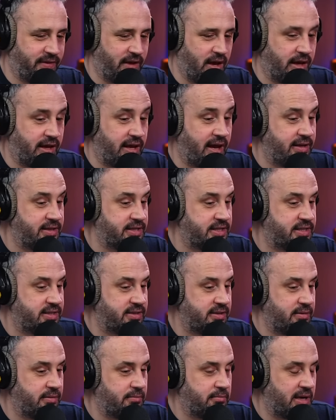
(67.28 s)

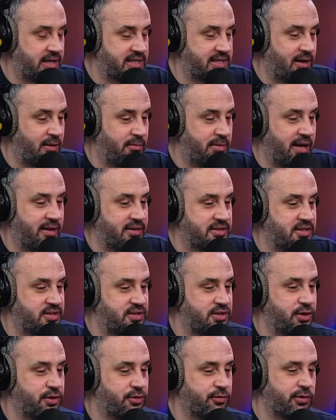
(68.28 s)
Against Marcelo
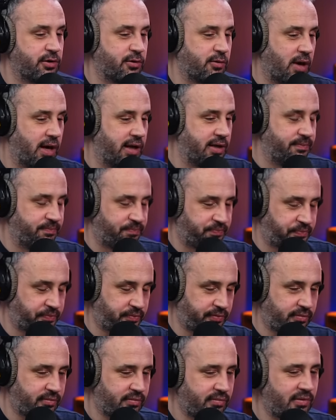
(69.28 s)
Bielsa's Uruguay.
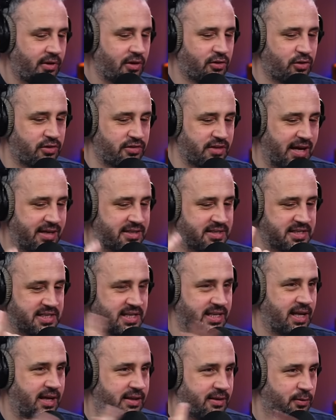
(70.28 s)
So it's nice to
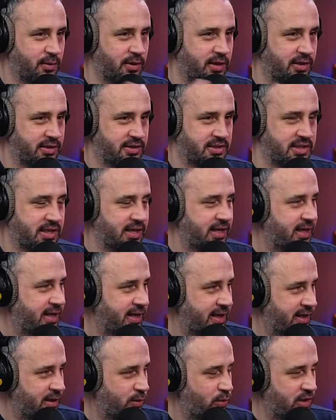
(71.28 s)
see like the worlds
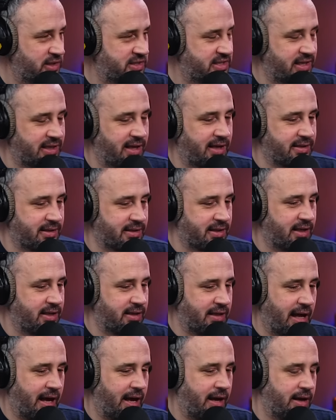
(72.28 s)
colliding
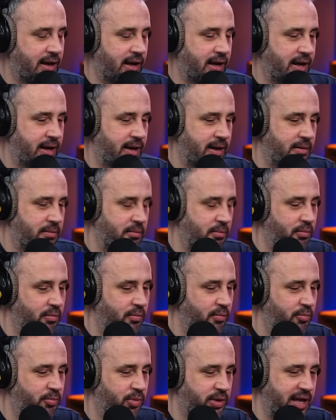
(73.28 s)
like that.
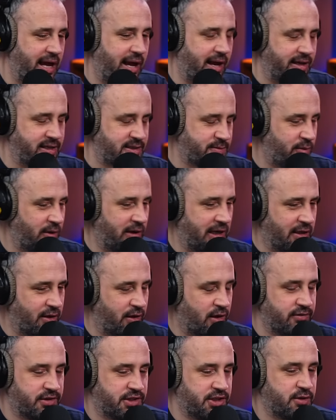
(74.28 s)
But yeah, it's probably
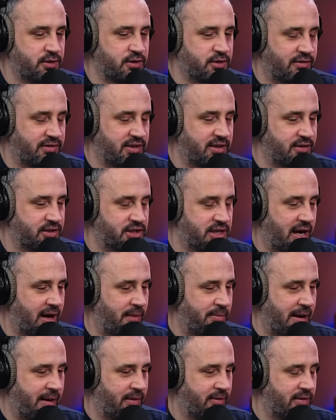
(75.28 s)
long overdue to have a little chat
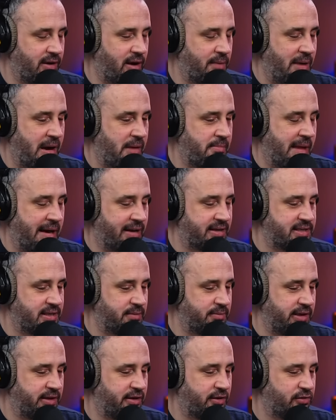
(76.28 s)
about
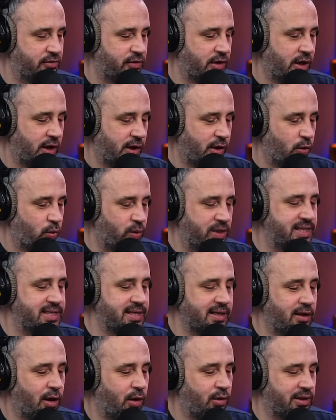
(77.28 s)
Maxi, because we
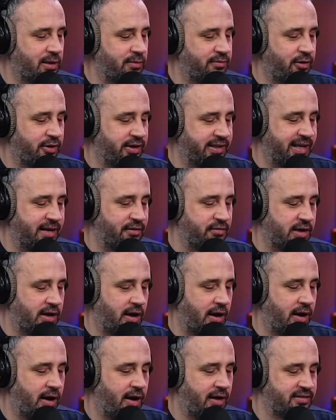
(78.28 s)
still hold him very dear in
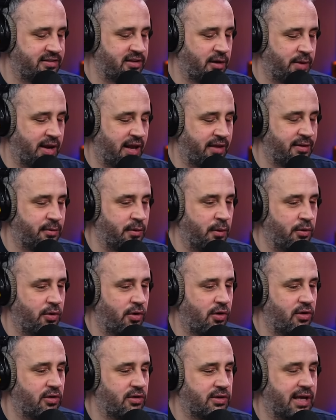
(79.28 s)
our hearts, don't we? And I think we were
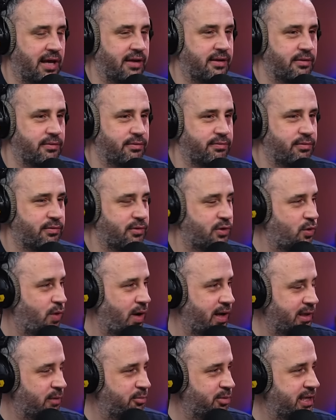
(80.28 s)
all kind of
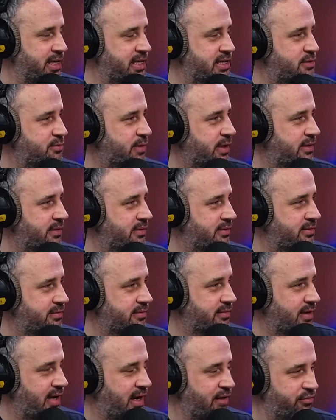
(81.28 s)
quietly pleased when
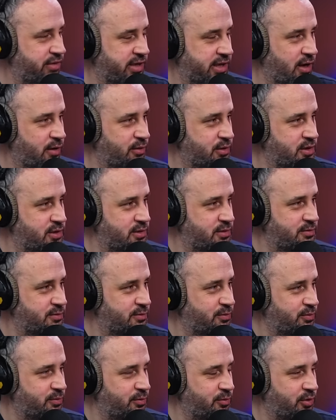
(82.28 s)
Ivory Coast
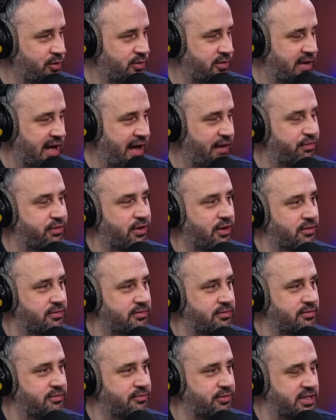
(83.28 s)
won AFCON
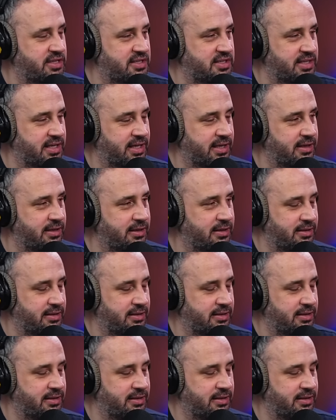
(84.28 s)
recently.